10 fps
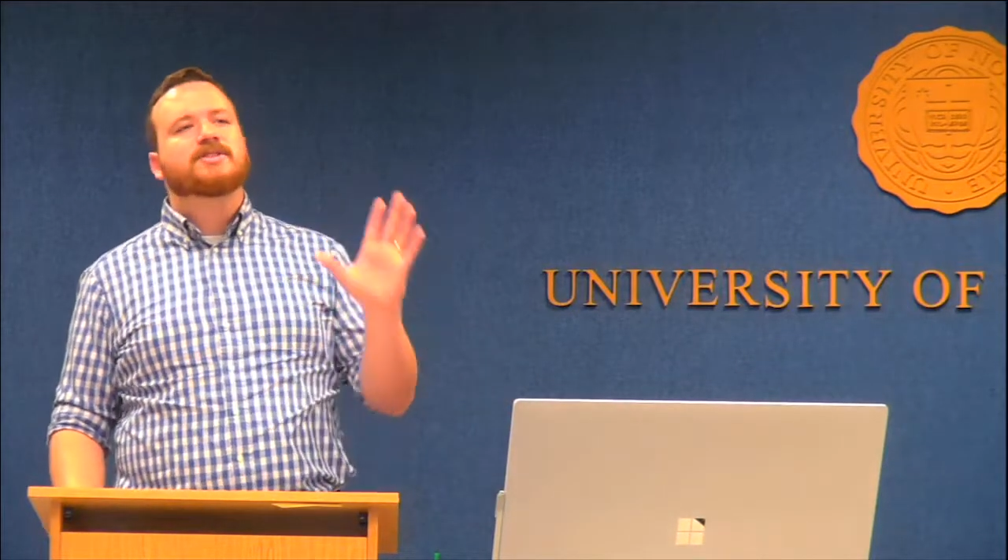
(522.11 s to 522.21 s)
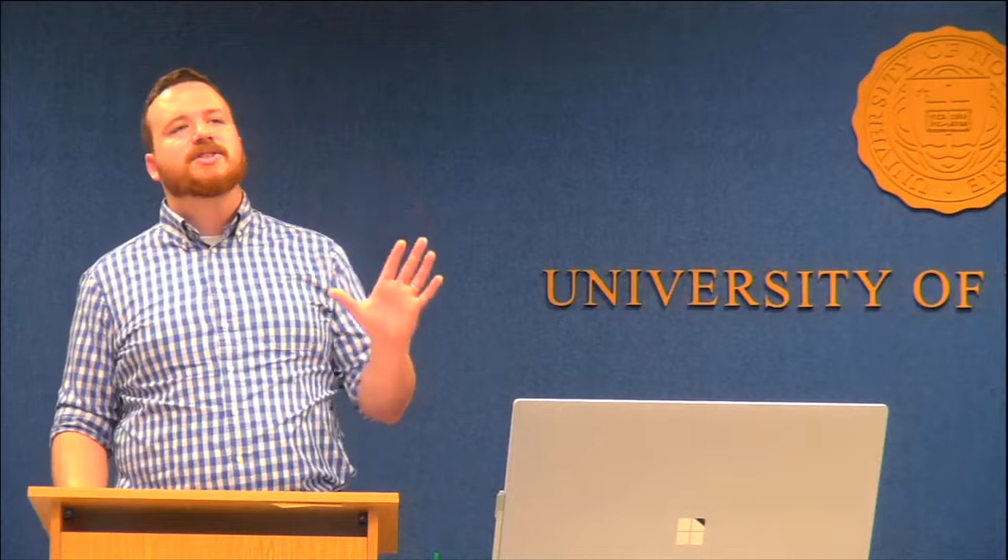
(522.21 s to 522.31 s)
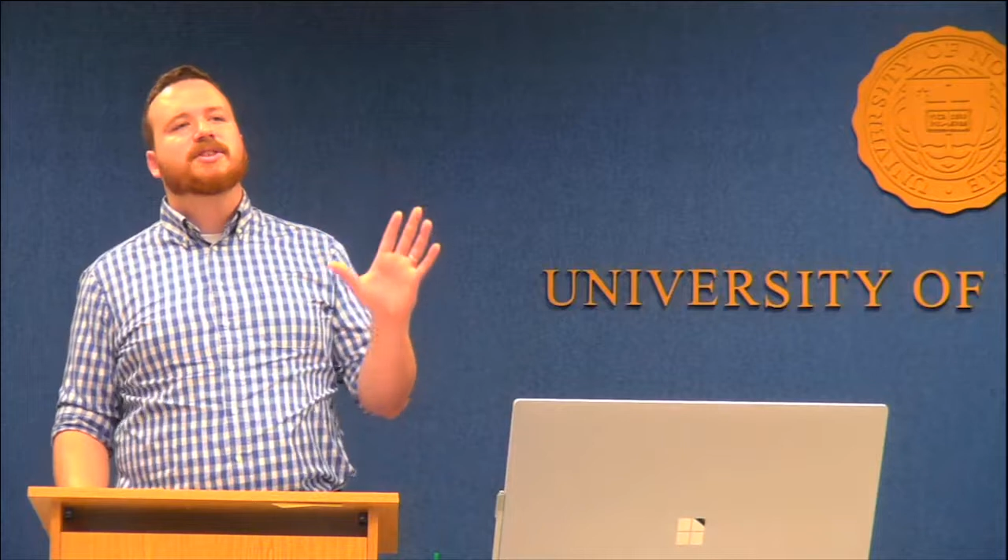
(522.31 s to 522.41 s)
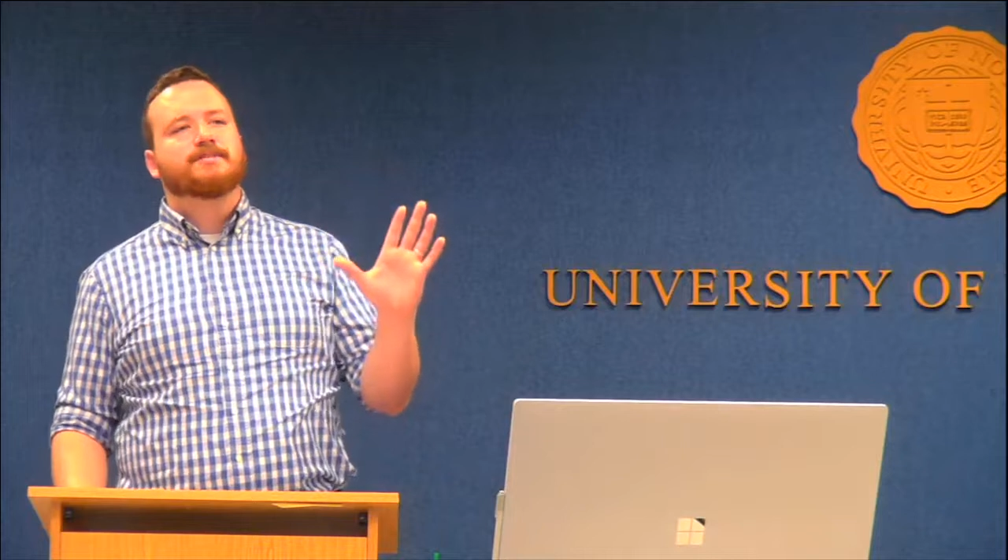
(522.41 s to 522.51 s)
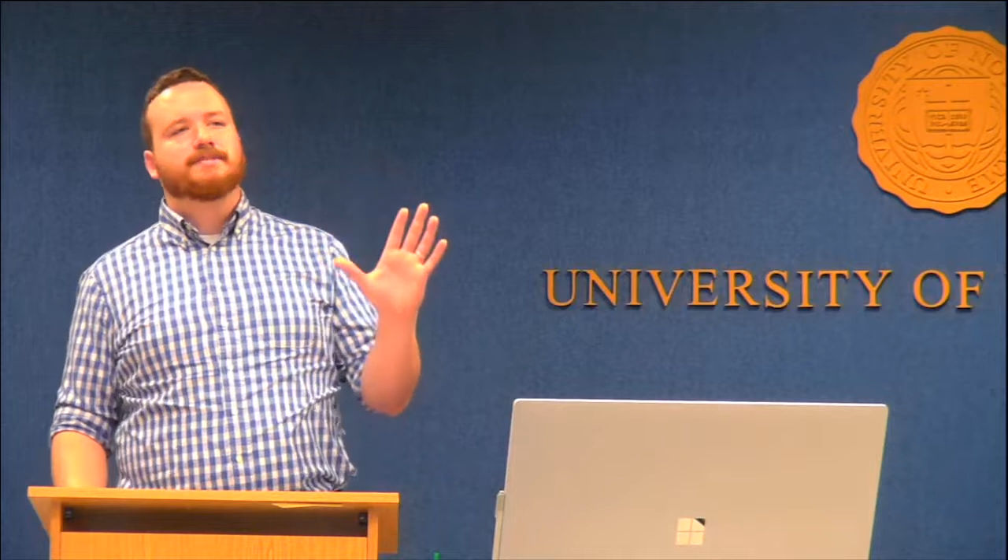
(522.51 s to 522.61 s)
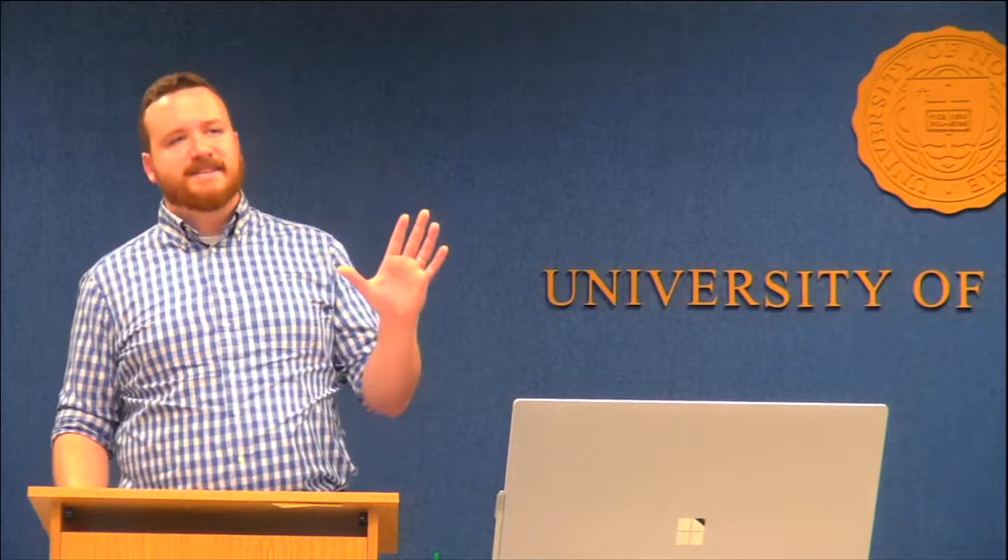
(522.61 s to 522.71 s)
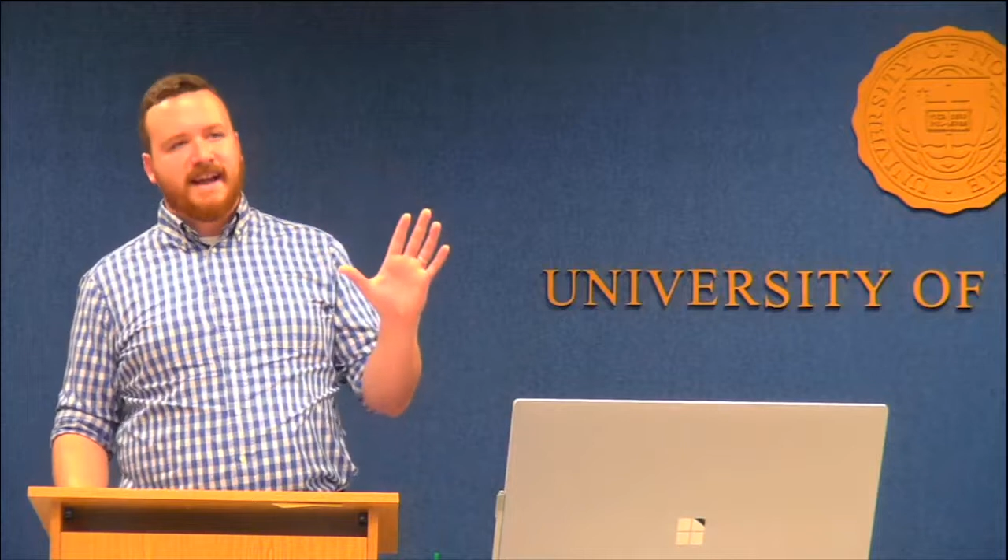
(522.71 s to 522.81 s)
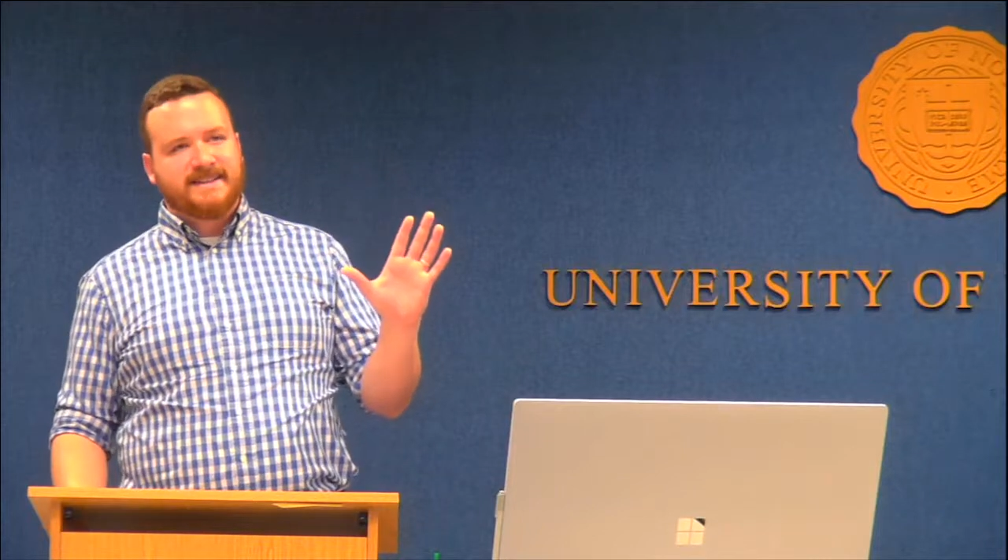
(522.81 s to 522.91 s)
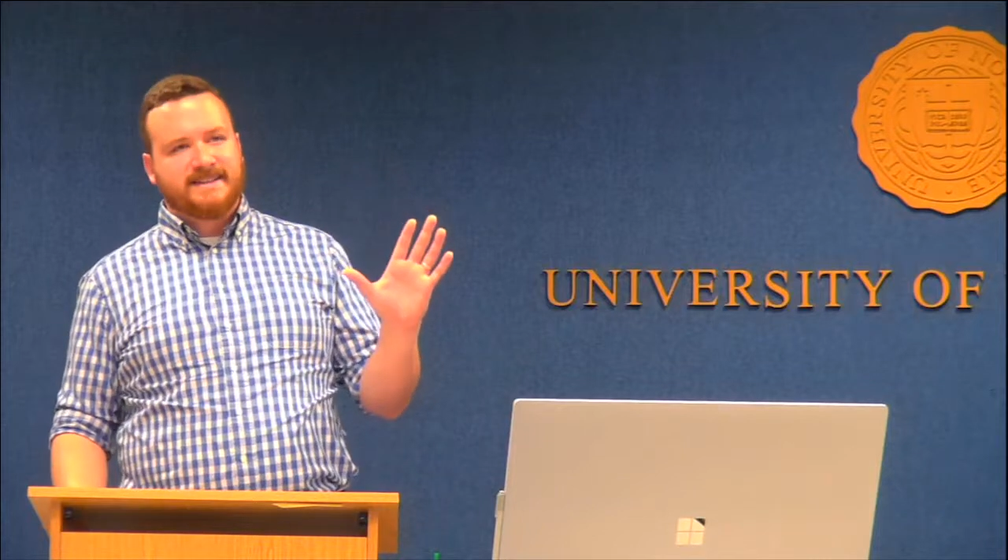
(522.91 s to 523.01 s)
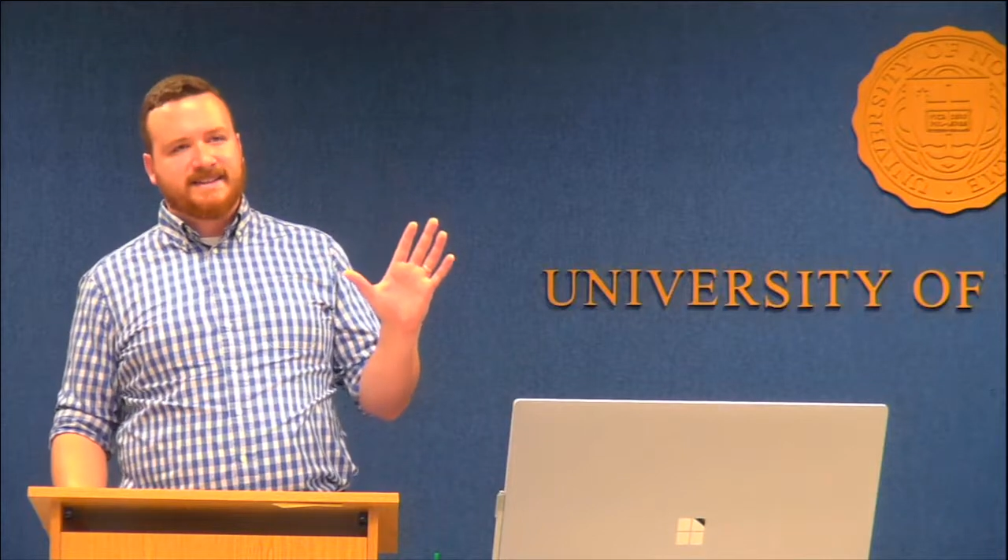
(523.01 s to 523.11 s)

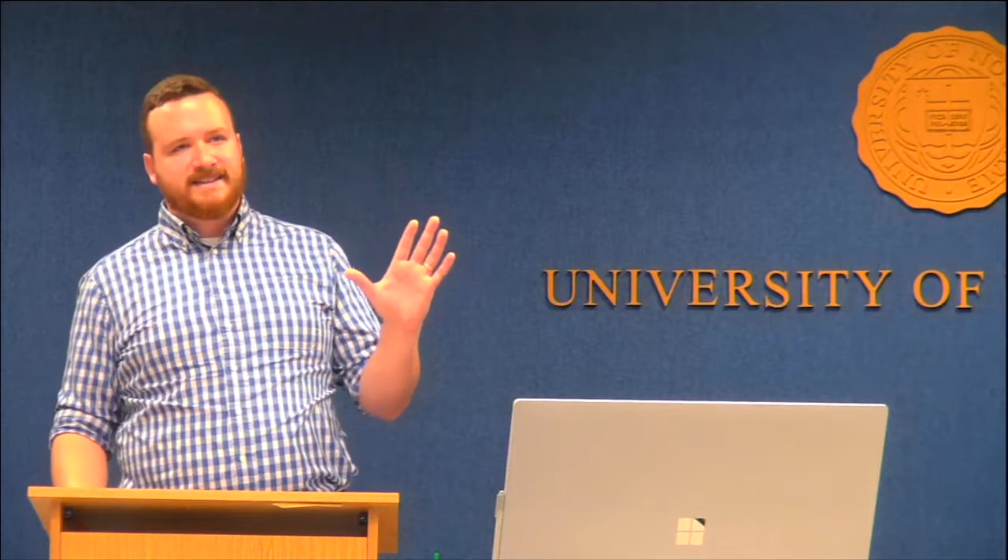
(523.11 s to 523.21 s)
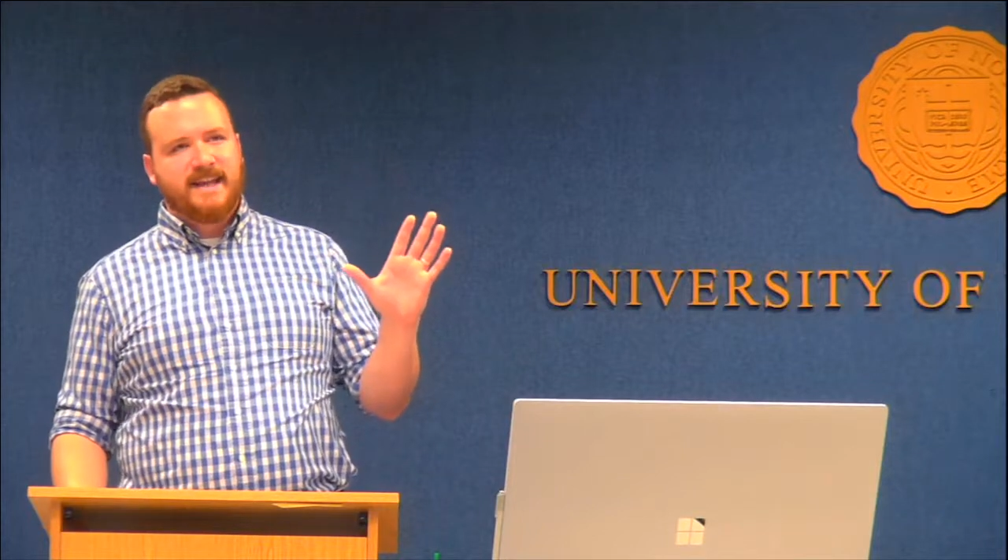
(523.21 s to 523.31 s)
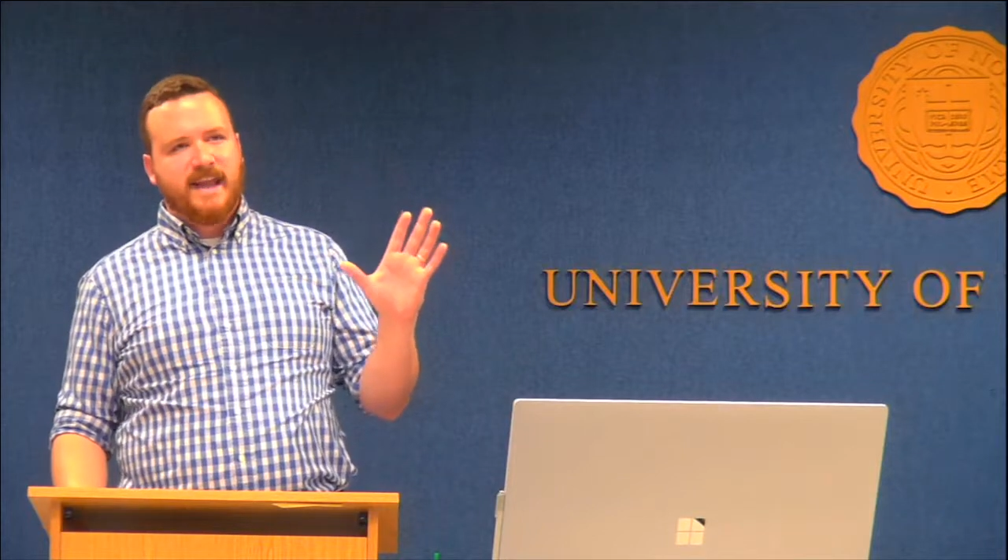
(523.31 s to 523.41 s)
circumstances